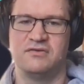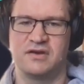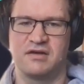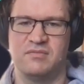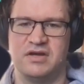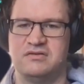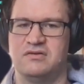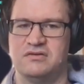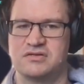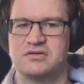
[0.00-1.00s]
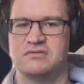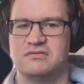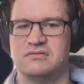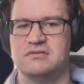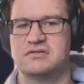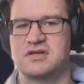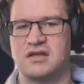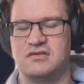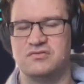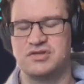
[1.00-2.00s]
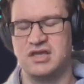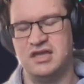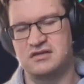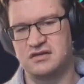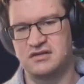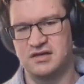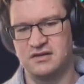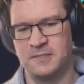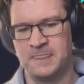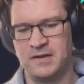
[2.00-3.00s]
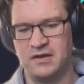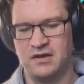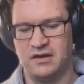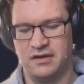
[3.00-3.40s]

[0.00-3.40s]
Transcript: I would recommend also to start using either